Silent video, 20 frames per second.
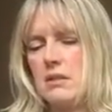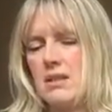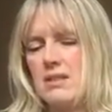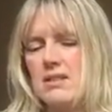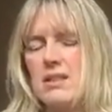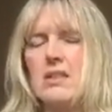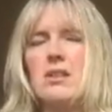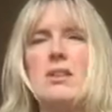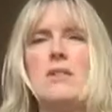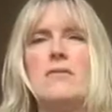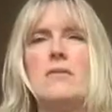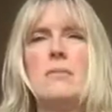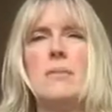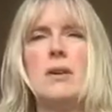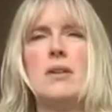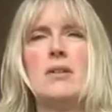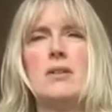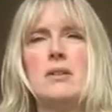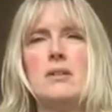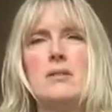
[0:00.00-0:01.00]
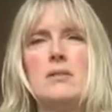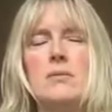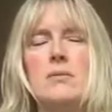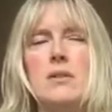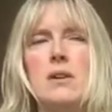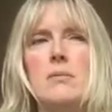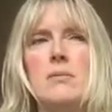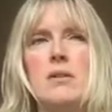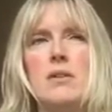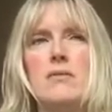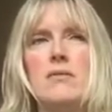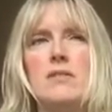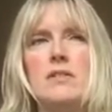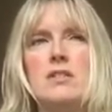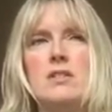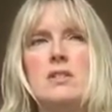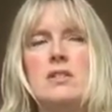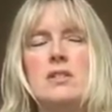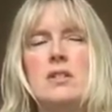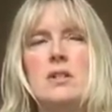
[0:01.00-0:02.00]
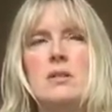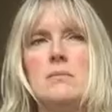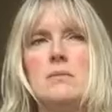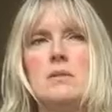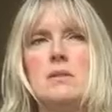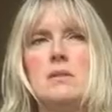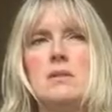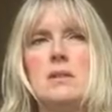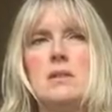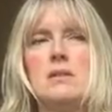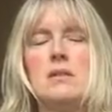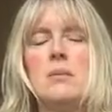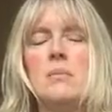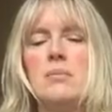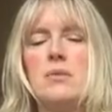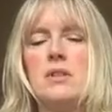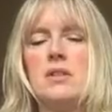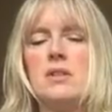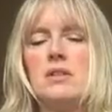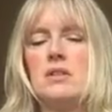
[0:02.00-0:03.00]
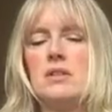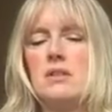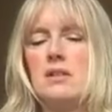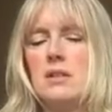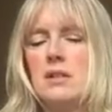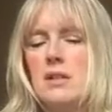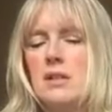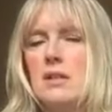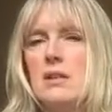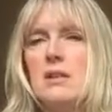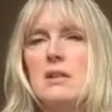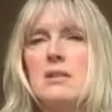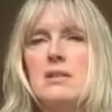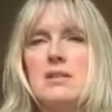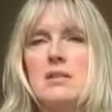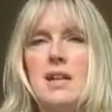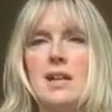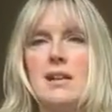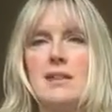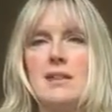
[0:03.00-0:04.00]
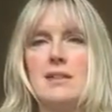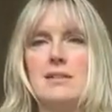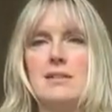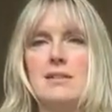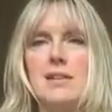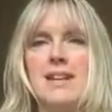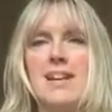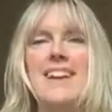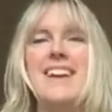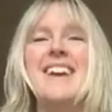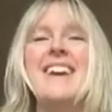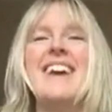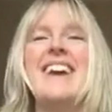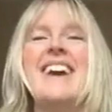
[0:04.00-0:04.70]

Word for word: I don't know if Americans will know about fish and chips. That's a British delicacy.